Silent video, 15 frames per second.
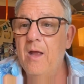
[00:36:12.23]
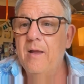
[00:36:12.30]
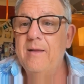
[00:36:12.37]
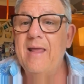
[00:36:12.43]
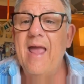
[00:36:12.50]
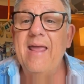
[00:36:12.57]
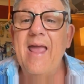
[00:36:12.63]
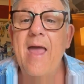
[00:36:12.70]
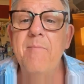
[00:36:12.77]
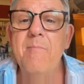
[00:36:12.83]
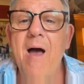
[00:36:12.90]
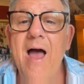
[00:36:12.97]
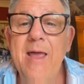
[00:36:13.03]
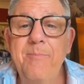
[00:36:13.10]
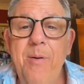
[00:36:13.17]
Yeah,
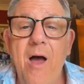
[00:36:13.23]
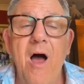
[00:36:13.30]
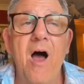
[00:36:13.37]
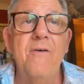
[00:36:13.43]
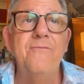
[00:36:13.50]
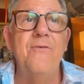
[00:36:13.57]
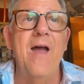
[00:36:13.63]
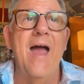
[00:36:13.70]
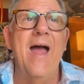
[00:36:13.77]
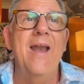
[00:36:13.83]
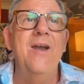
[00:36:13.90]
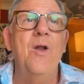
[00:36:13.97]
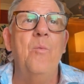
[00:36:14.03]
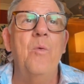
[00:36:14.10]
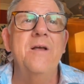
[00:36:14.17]
my part,
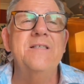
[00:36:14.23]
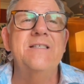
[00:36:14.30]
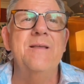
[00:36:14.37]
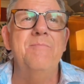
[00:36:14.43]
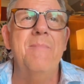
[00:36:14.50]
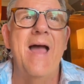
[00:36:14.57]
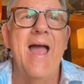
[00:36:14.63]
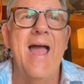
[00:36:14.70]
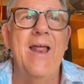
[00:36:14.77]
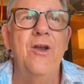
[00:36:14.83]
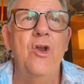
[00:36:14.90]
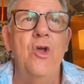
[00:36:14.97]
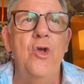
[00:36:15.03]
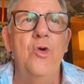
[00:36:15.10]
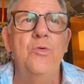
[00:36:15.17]
Fran, was the
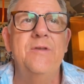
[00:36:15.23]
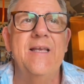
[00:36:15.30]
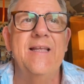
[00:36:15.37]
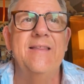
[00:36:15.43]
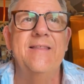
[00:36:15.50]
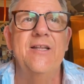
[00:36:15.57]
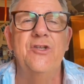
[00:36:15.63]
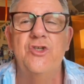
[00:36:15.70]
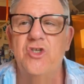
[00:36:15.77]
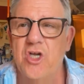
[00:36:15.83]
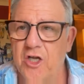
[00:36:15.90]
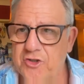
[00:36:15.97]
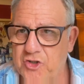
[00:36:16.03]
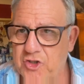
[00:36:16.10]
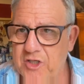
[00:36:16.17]
man who did the
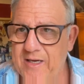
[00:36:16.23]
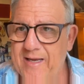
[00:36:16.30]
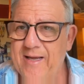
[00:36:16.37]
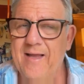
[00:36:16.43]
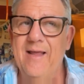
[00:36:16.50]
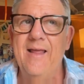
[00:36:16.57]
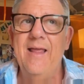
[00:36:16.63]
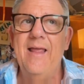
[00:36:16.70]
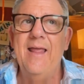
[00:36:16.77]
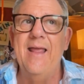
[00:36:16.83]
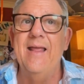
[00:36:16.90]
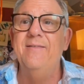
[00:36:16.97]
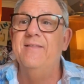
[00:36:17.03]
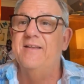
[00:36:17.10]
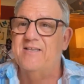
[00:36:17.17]
judging
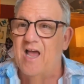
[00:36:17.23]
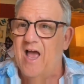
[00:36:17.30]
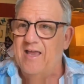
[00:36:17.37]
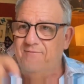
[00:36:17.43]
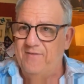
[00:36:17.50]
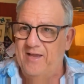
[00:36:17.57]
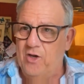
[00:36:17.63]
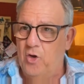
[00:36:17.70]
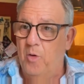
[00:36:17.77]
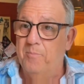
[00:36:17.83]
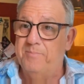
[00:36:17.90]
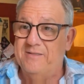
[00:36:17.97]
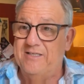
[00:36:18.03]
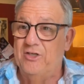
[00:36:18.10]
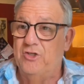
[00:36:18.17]
in the diving
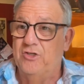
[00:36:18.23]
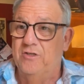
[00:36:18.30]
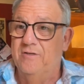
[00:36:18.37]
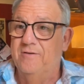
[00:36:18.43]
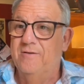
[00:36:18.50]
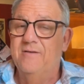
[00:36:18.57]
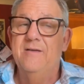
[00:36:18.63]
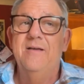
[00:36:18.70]
competition.